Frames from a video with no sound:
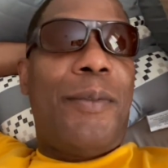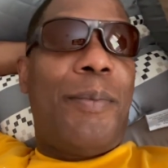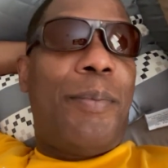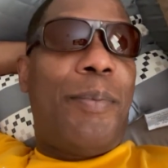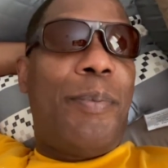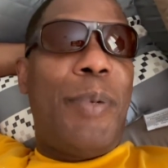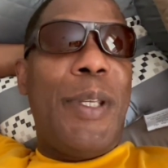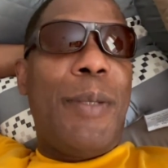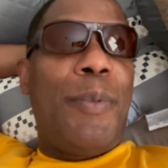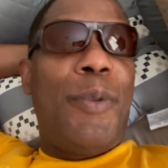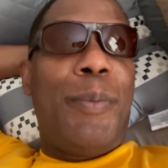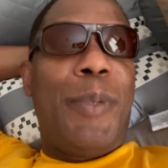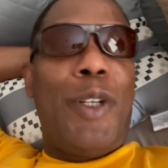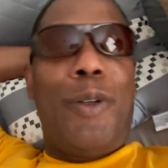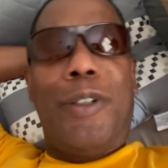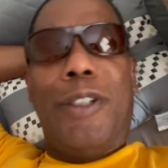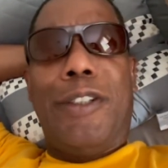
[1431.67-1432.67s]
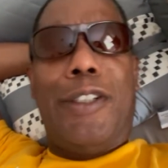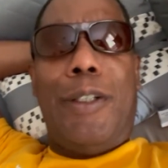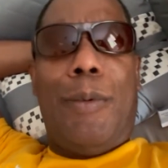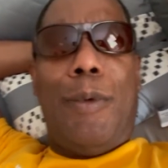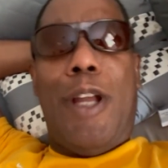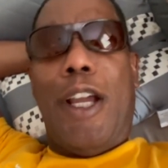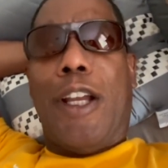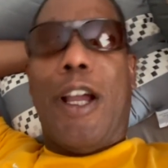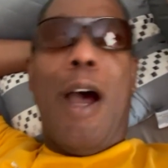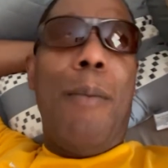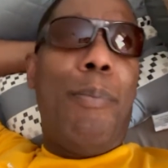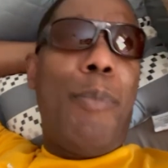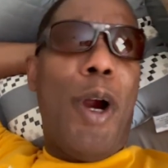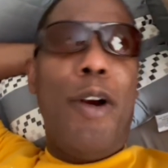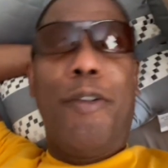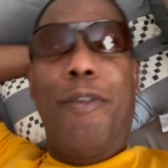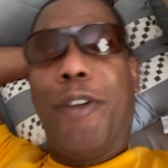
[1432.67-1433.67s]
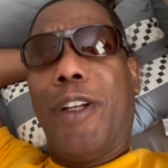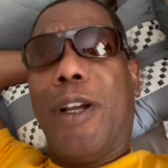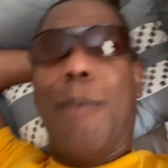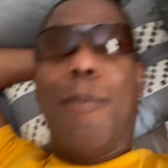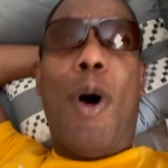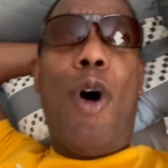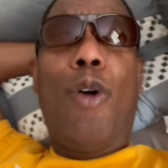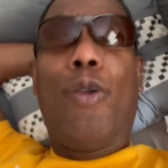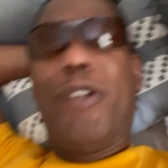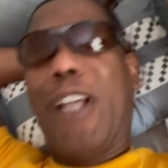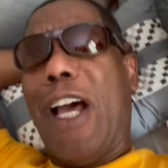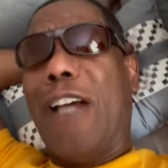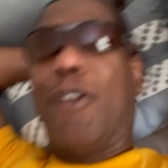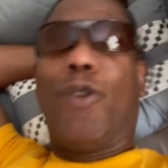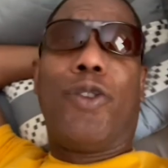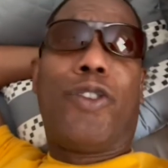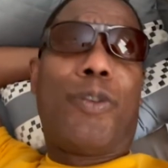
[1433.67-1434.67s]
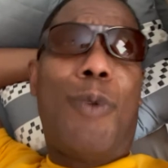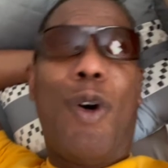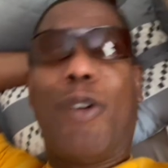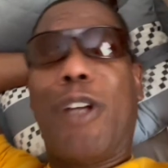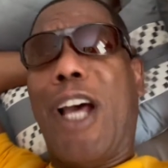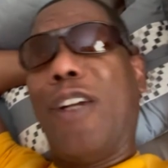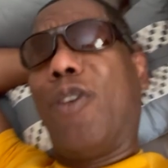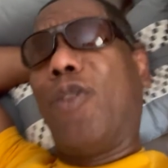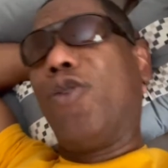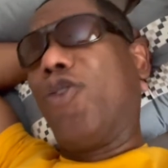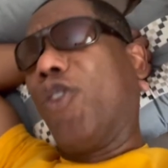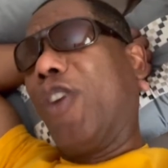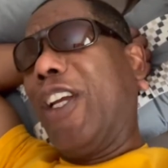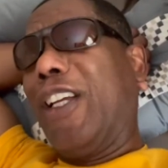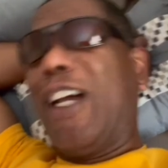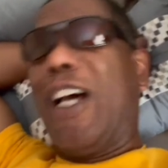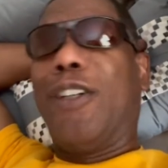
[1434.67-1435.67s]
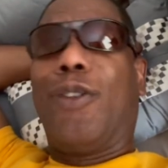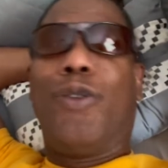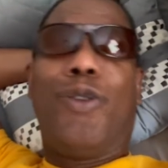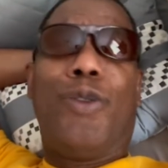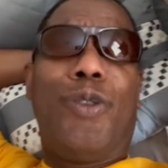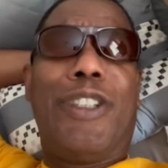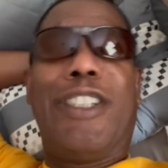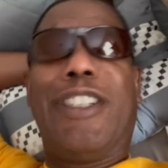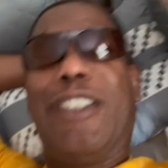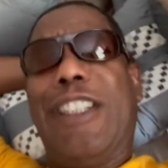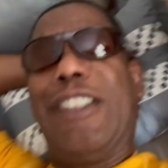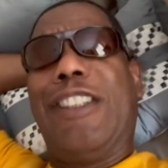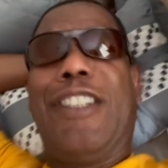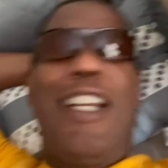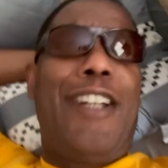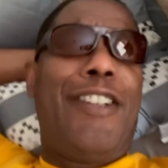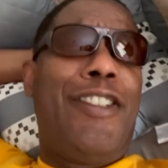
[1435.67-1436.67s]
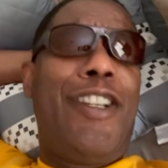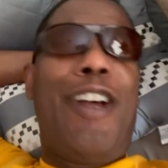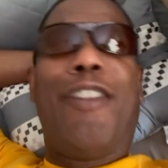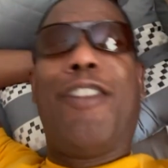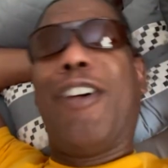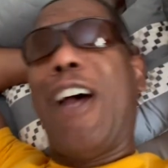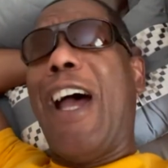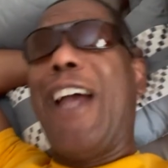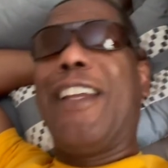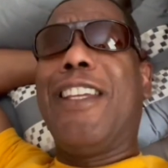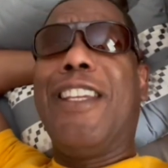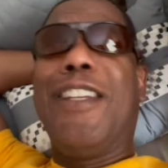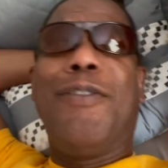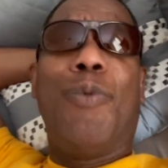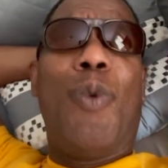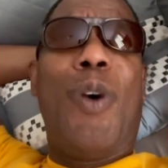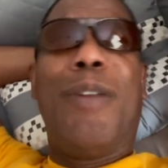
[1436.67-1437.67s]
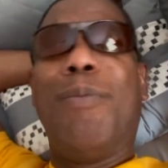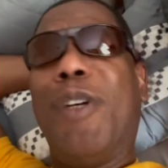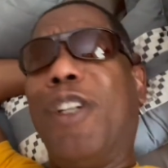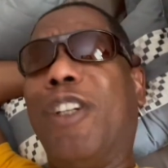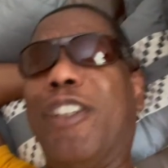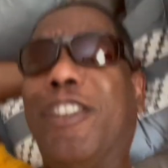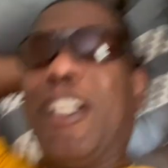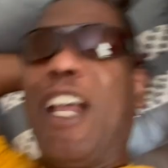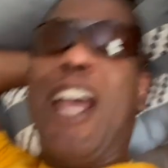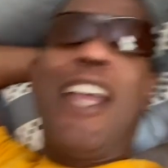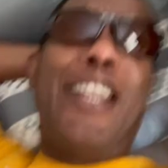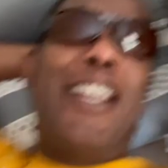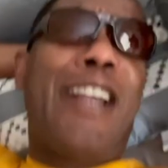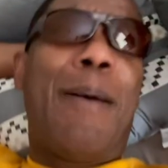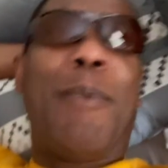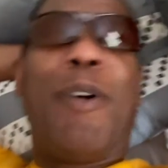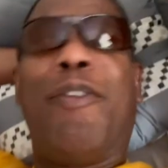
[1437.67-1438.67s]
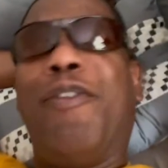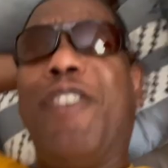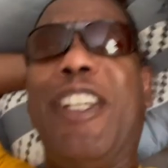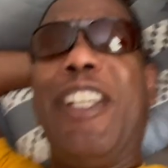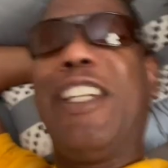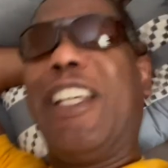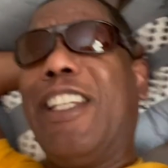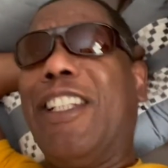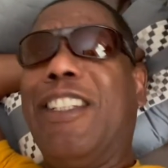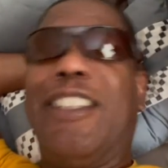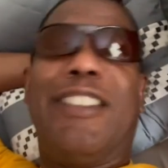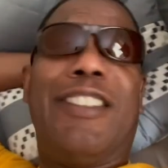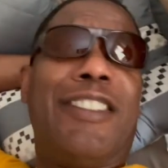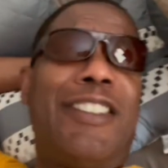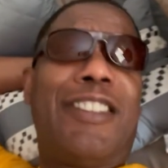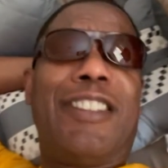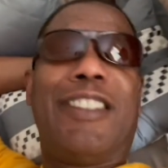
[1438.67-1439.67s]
People be on the tip like, I'm perfect, I'm holy, I don't smoke, I don't drink, I don't do this, that, and the other. I eat 1 meal a day, I'm a vegan, and this.